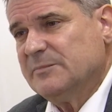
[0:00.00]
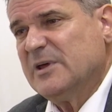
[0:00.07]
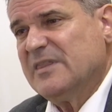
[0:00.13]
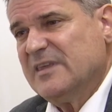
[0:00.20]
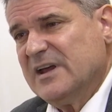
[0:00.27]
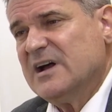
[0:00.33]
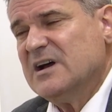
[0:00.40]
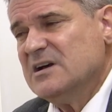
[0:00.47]
But
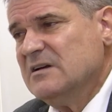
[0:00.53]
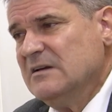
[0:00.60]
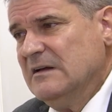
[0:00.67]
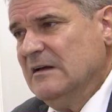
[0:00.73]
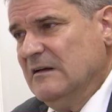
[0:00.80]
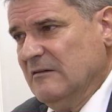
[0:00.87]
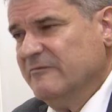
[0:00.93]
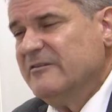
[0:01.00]
they are
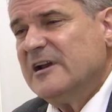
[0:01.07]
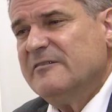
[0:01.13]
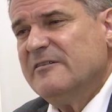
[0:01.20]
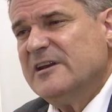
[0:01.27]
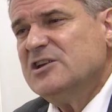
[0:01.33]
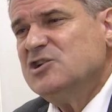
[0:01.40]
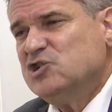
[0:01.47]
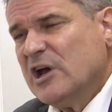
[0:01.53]
very,
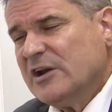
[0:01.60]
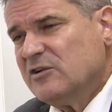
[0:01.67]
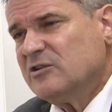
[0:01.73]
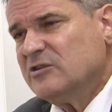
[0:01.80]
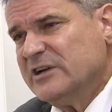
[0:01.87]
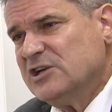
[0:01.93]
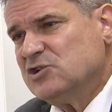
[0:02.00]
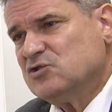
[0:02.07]
very
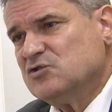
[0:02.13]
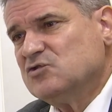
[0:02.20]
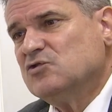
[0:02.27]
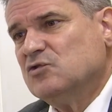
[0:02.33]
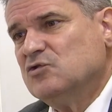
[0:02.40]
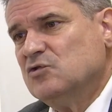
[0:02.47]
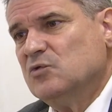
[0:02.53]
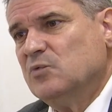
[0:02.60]
general issues
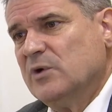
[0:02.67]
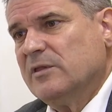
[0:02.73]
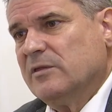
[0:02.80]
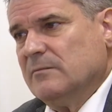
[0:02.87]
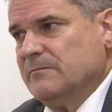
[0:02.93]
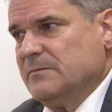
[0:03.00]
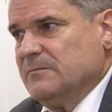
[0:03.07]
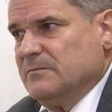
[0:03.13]
to do with
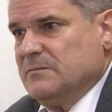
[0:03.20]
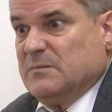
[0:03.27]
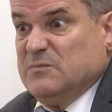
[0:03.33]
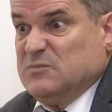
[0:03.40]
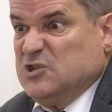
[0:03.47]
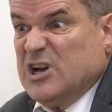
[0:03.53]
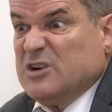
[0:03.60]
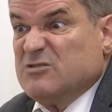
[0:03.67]

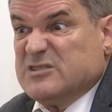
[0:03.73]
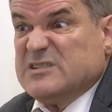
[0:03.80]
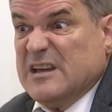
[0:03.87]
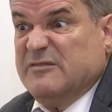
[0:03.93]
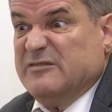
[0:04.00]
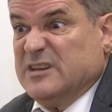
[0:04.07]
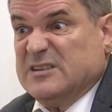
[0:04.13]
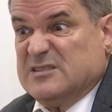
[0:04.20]
general
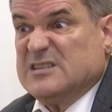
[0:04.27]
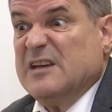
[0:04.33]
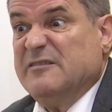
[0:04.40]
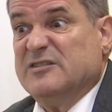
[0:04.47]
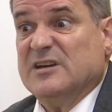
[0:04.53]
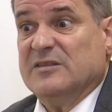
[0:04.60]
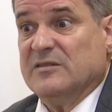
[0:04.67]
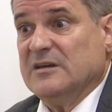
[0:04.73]
safety
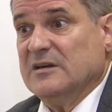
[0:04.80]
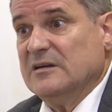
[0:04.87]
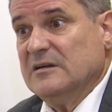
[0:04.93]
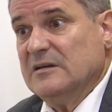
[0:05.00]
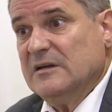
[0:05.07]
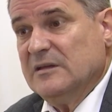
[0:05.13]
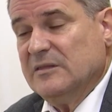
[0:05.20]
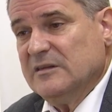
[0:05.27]
in
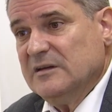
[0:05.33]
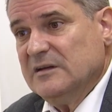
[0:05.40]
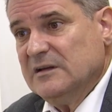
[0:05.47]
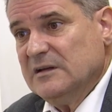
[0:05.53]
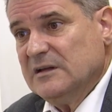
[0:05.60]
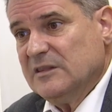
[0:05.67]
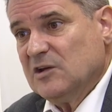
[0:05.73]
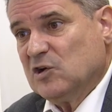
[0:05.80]

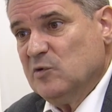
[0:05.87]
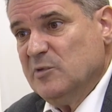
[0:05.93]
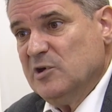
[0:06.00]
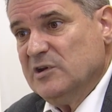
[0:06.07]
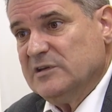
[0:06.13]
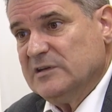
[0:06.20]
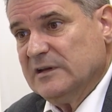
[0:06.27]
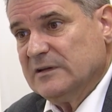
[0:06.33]
the
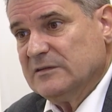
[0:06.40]
community.